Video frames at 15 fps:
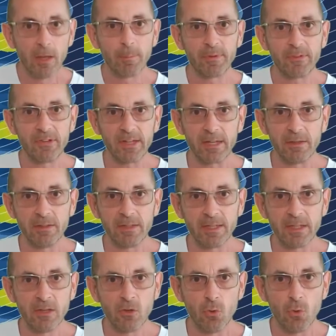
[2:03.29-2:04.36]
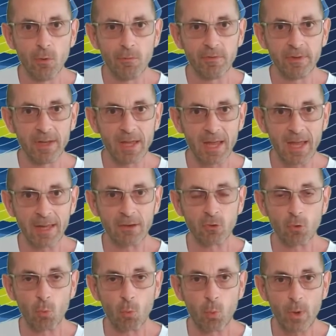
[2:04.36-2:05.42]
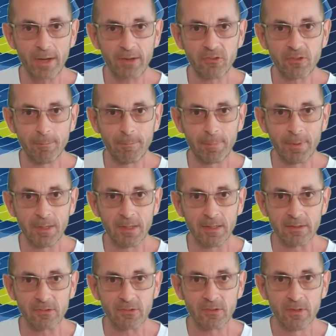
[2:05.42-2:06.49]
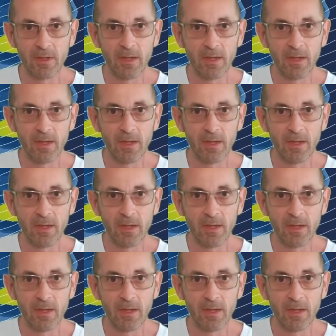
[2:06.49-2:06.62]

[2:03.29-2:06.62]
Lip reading: particularly in northern and western parts.